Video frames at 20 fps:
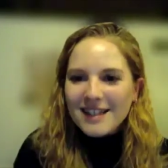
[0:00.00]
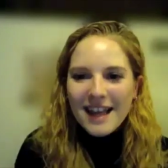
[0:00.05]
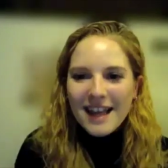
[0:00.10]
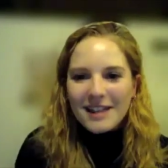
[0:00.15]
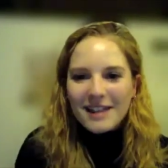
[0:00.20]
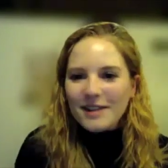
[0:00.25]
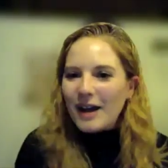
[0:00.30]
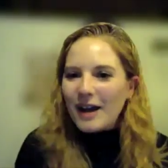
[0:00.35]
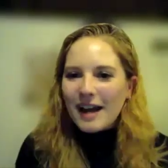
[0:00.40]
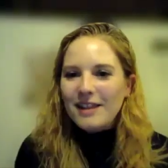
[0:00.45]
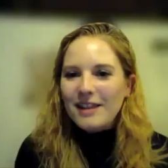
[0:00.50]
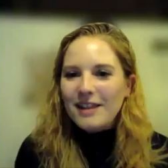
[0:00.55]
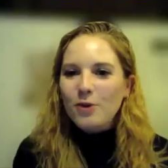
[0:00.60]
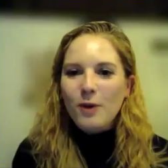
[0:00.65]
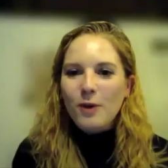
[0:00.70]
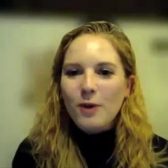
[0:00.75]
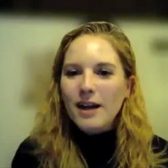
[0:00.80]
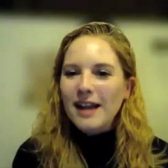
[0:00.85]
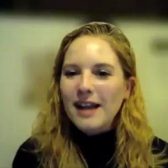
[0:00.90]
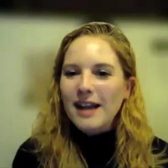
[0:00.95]
And I think
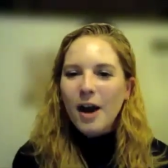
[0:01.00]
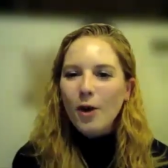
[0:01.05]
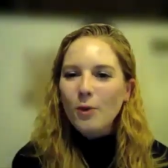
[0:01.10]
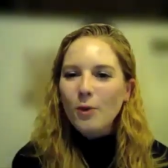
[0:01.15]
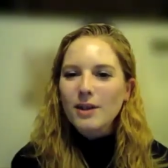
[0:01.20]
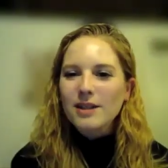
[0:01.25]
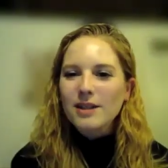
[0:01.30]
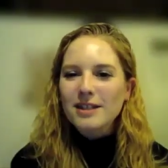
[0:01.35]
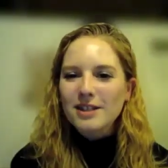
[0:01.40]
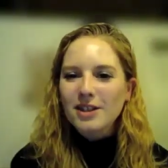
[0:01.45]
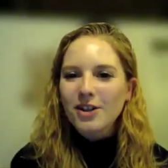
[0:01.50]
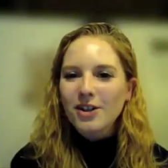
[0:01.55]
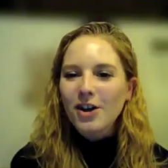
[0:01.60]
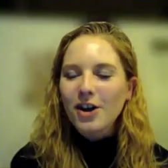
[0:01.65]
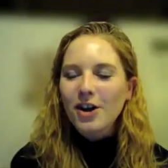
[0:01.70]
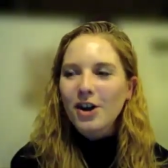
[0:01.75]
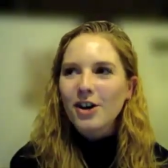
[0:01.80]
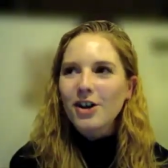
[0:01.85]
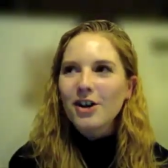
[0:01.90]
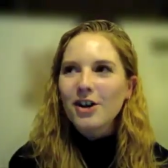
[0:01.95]
right now we still
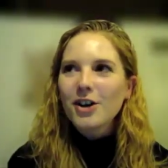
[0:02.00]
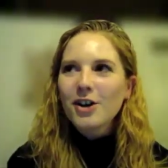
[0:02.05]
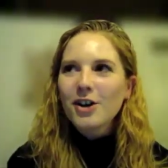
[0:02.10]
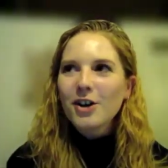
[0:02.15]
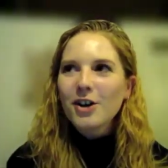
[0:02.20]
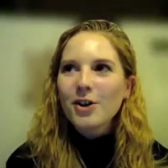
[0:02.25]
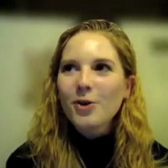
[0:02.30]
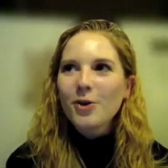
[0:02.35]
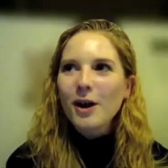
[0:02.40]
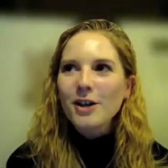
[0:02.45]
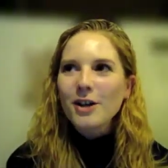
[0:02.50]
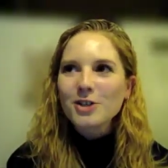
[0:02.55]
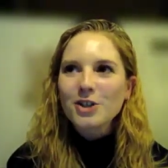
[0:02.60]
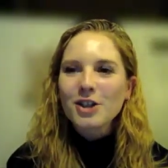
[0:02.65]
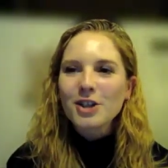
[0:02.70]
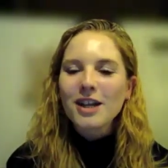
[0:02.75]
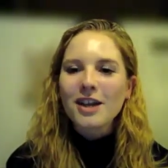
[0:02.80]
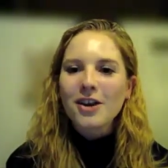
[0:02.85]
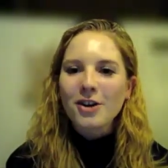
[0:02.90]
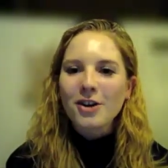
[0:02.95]
are
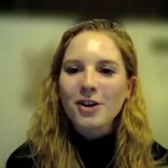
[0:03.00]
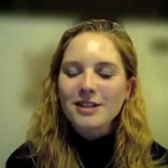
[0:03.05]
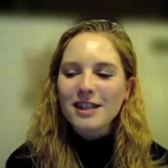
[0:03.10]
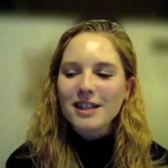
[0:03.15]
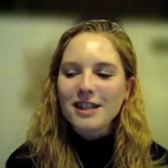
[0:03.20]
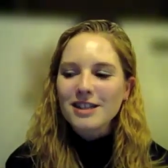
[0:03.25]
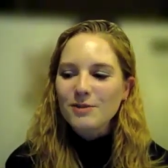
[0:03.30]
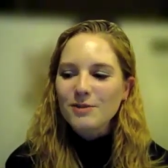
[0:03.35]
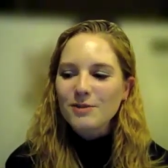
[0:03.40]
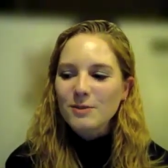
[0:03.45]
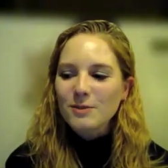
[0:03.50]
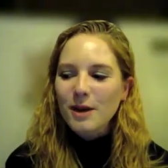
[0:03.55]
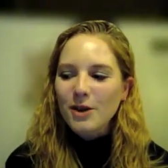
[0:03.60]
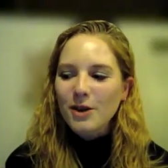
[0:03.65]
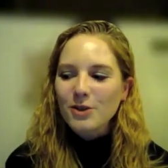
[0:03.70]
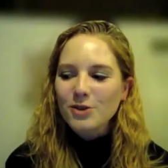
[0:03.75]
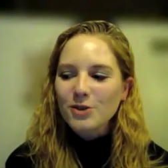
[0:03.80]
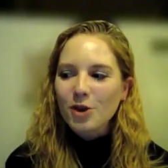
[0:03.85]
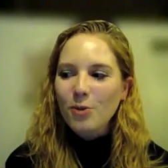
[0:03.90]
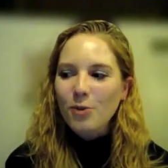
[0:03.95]
questioning our sense of smell
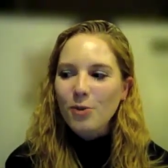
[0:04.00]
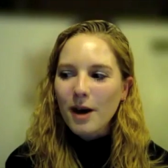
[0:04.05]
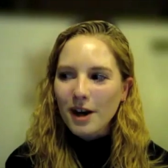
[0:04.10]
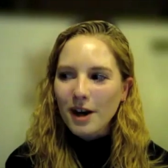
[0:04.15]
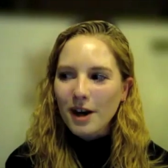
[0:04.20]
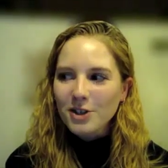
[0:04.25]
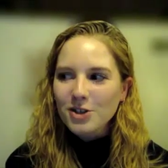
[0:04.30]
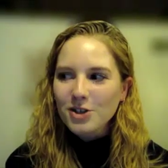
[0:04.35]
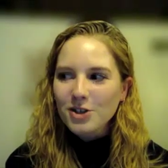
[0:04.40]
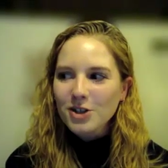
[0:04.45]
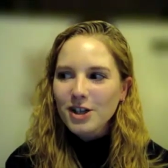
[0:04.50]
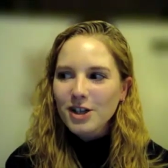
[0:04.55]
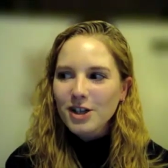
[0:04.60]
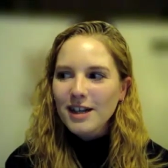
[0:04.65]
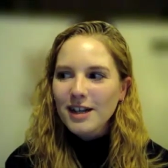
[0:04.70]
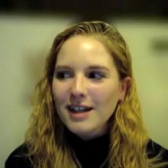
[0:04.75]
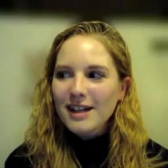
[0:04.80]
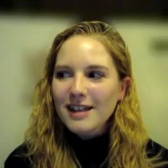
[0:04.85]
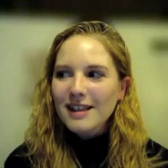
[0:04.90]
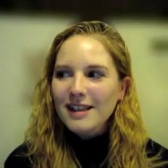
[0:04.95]
so much
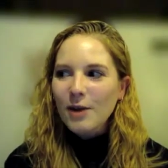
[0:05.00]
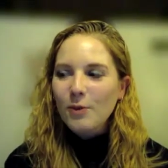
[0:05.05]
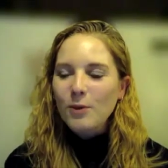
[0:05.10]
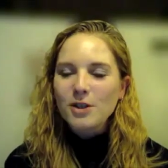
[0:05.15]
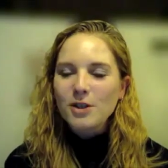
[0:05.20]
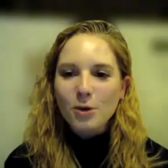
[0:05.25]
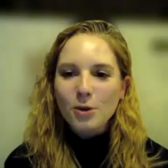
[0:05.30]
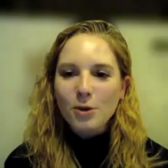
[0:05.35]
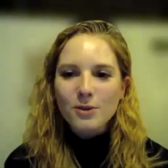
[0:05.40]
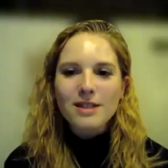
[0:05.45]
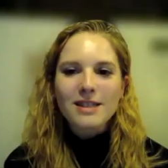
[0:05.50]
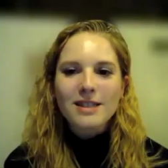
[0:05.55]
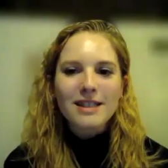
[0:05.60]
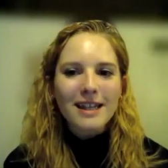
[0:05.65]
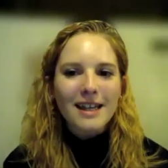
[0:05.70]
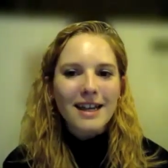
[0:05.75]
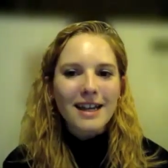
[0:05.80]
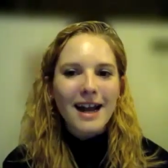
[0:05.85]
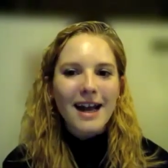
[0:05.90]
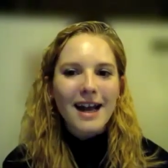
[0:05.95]
that we don't see
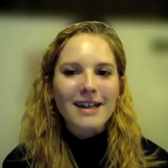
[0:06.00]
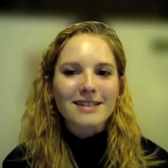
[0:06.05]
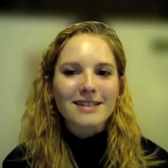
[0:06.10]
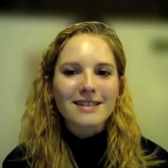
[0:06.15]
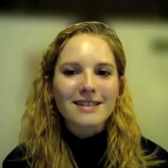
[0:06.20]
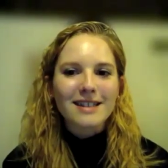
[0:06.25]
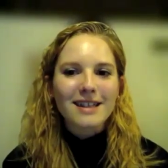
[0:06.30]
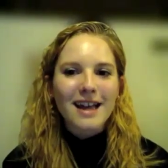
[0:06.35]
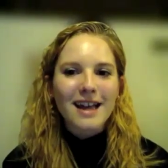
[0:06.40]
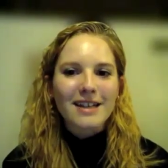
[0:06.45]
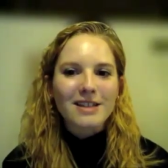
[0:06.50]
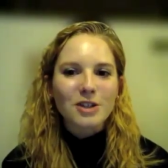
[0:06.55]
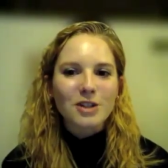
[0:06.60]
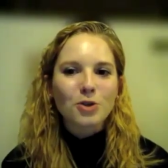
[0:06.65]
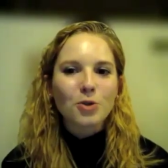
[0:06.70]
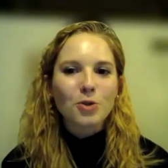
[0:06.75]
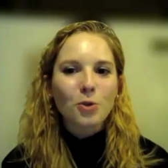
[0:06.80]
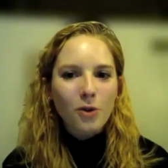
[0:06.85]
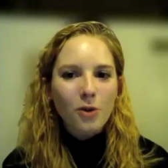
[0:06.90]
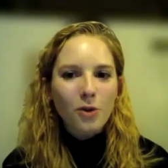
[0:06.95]
it as a
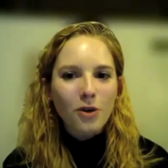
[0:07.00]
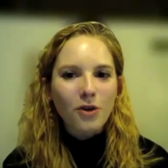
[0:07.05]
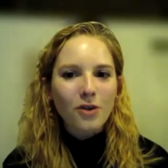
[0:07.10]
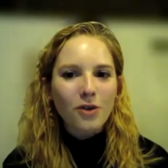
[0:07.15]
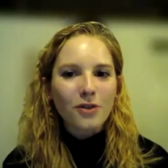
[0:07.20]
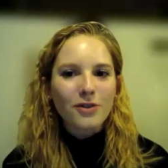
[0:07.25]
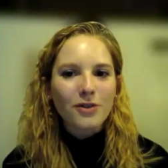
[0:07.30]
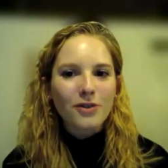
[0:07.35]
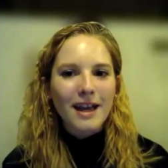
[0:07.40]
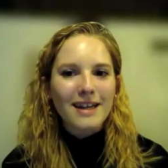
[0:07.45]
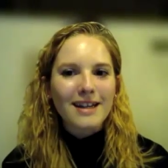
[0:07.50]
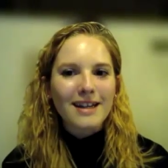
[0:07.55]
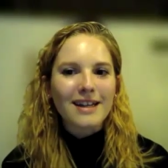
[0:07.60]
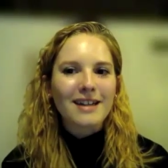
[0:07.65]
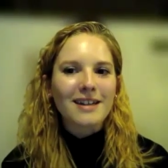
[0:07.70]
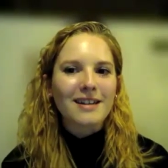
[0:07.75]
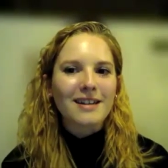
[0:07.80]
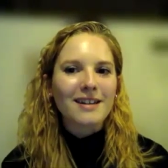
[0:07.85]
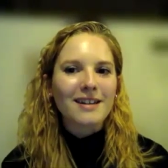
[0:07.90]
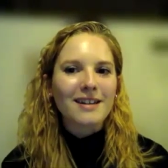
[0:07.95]
tool that
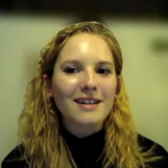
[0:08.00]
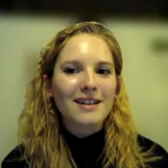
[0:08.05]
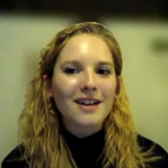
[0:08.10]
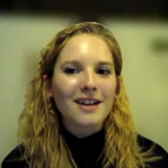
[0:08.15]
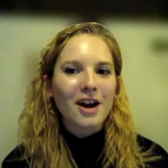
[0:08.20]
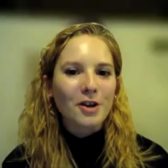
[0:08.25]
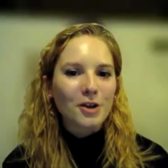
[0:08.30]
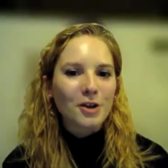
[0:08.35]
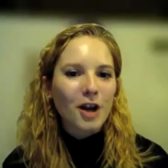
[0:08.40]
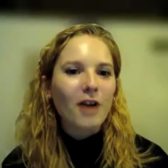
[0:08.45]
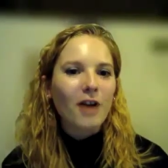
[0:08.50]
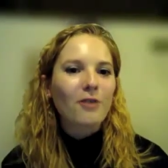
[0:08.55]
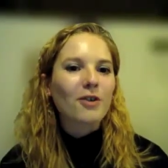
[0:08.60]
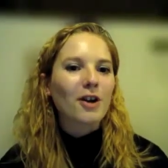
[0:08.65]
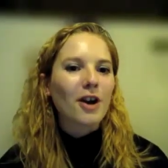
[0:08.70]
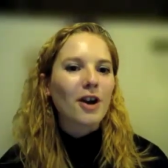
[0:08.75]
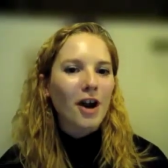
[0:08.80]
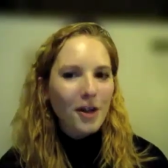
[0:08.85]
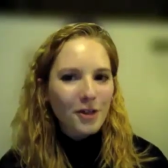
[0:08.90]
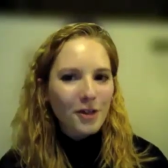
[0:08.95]
can
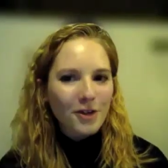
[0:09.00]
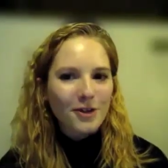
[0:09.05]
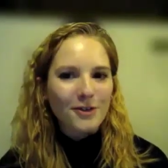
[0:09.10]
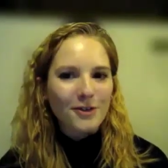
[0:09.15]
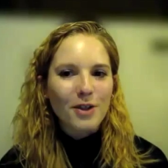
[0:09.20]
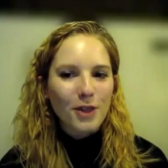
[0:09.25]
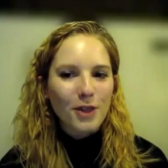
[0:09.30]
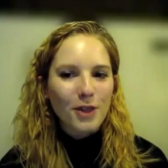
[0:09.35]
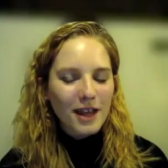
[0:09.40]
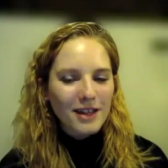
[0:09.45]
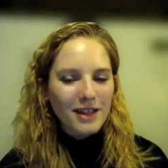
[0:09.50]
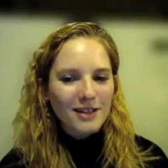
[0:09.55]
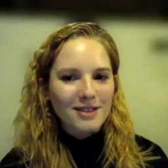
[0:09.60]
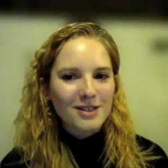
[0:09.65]
uncover other things.